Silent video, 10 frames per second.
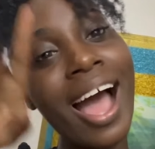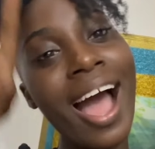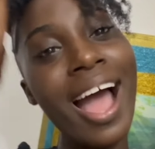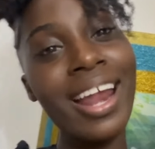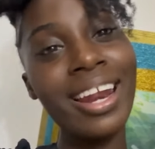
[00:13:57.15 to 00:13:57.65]

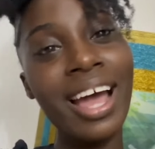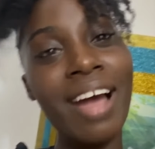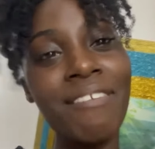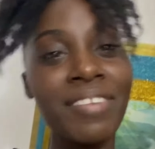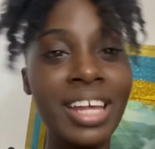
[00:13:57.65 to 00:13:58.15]
And
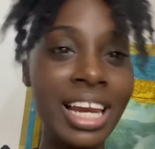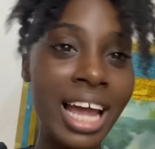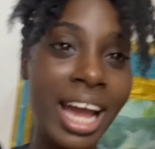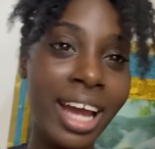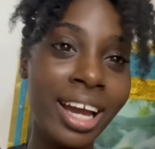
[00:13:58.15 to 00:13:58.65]
I feel
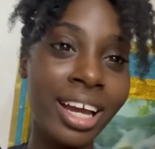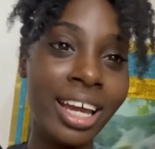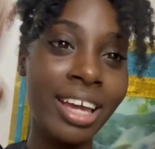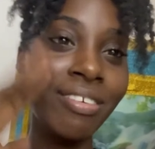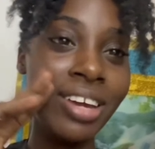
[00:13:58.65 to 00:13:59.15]
like
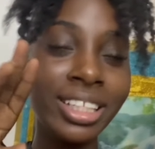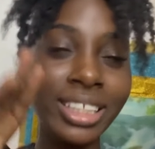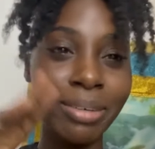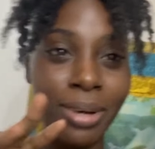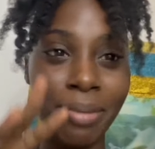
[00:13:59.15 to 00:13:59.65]
if you're
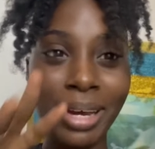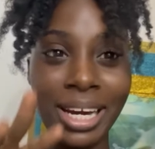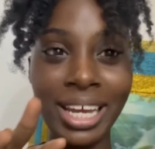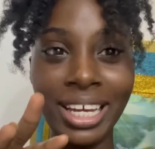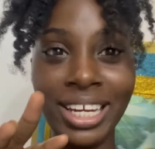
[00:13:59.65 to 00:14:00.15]
disappointed at
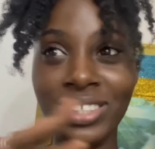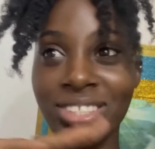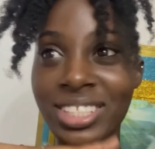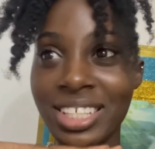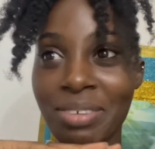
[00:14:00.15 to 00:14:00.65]
the end, you're
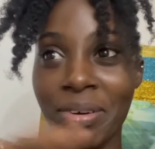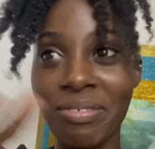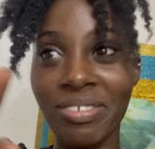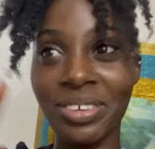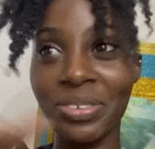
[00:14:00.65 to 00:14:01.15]
just disappointed
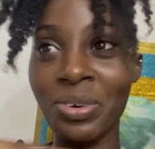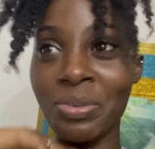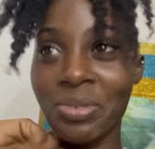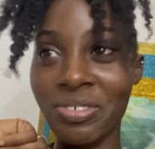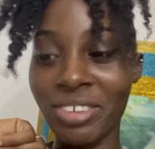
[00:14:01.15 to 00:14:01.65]
for the whole
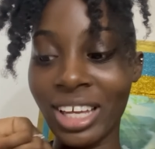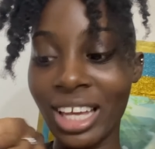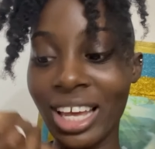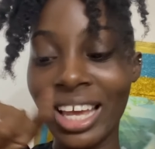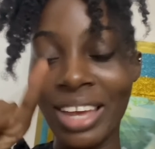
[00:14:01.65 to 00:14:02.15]
movie.
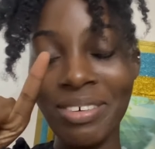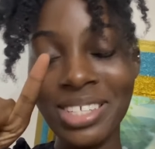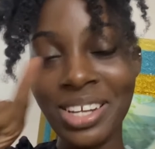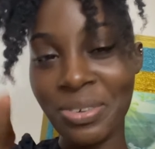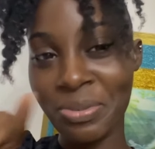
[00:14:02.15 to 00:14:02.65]
It was
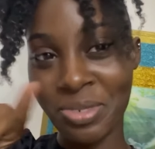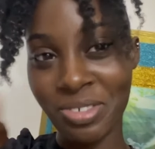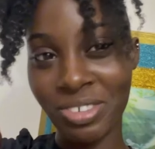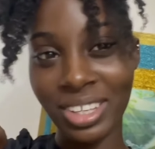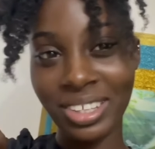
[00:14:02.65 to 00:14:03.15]
a good
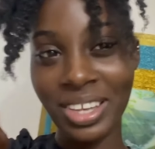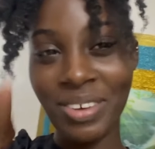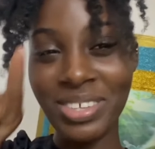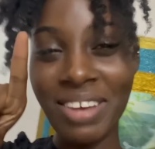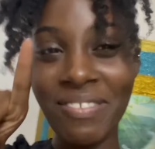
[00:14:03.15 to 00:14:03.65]
movie. It
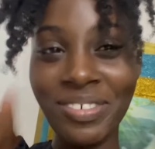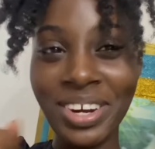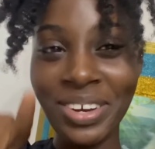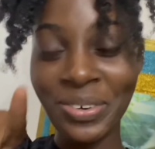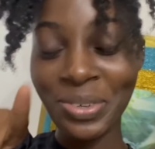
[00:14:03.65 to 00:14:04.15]
was a
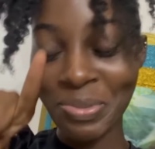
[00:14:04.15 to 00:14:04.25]
very good